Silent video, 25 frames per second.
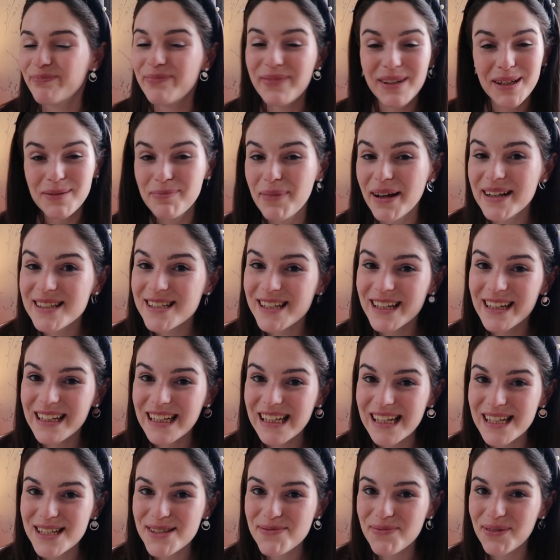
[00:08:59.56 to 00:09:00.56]
it
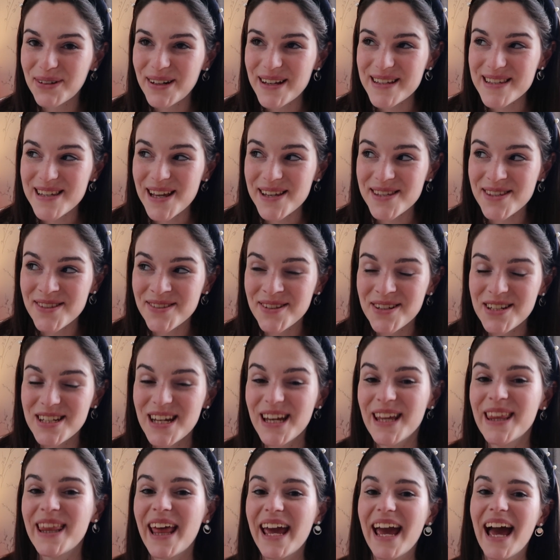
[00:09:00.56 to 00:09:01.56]
basically is what it says on the
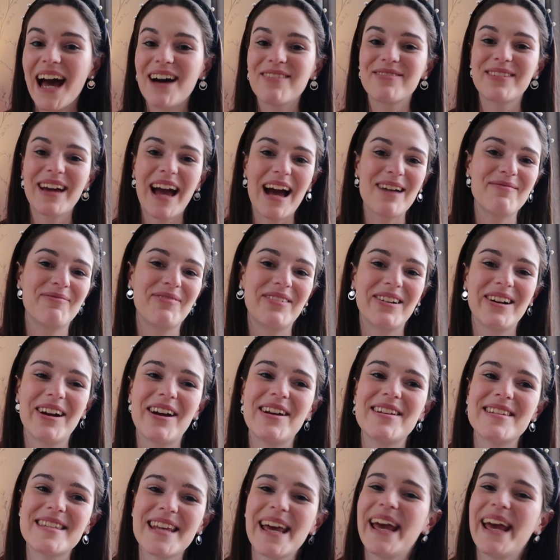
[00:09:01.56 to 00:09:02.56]
tin. They have cameras